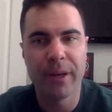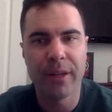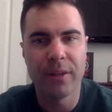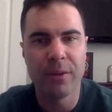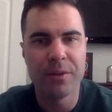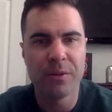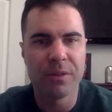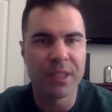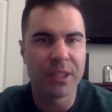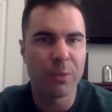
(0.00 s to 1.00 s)
He's over
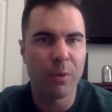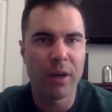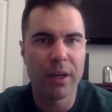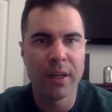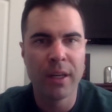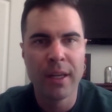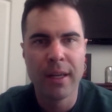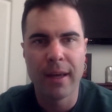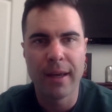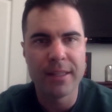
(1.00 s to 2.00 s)
6'1", and
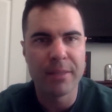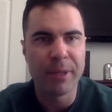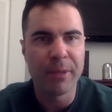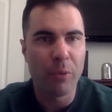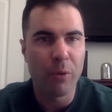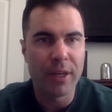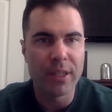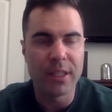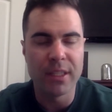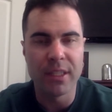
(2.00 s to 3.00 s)
he's a big boy.
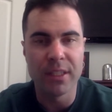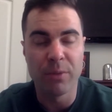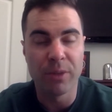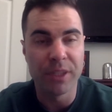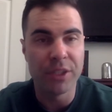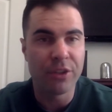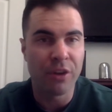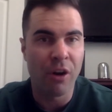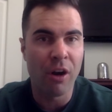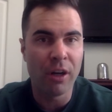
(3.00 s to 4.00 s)
He's really
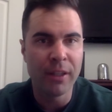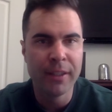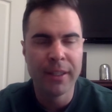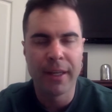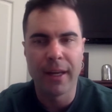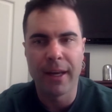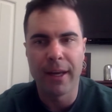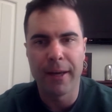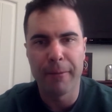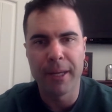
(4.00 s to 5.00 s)
strong.
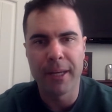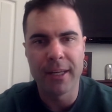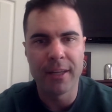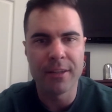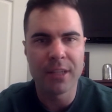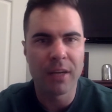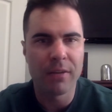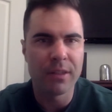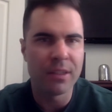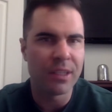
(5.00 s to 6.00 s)
And then the other side of
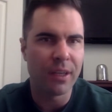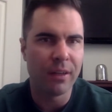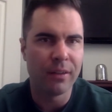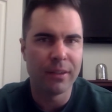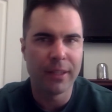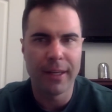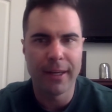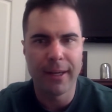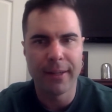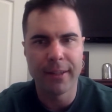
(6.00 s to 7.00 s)
it is skill.
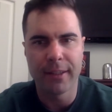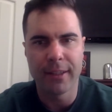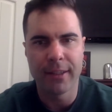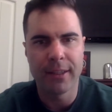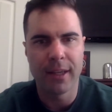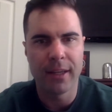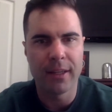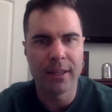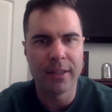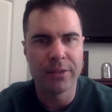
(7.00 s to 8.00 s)
I think that
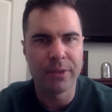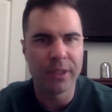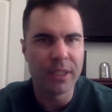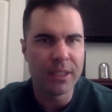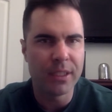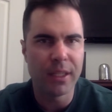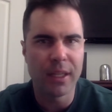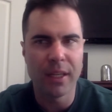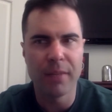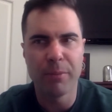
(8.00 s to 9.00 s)
his release
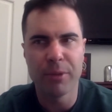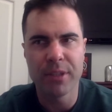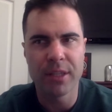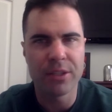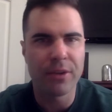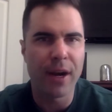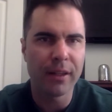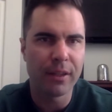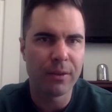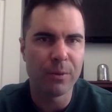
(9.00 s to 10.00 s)
and he puts that
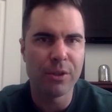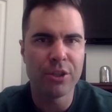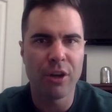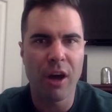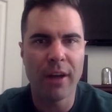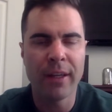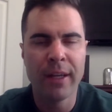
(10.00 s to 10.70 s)
strength into his shot.